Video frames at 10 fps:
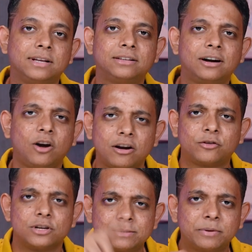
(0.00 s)
Now, there are a lot
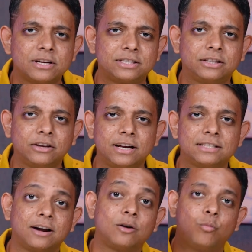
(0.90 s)
of conspiracy
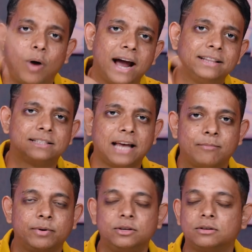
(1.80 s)
theories around why this
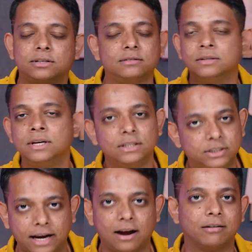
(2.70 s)
happened. You can
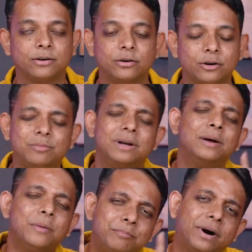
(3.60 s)
check out YouTube.
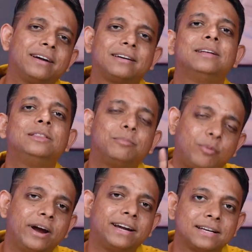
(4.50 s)
But the
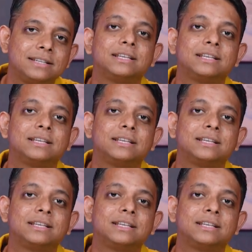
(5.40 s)
point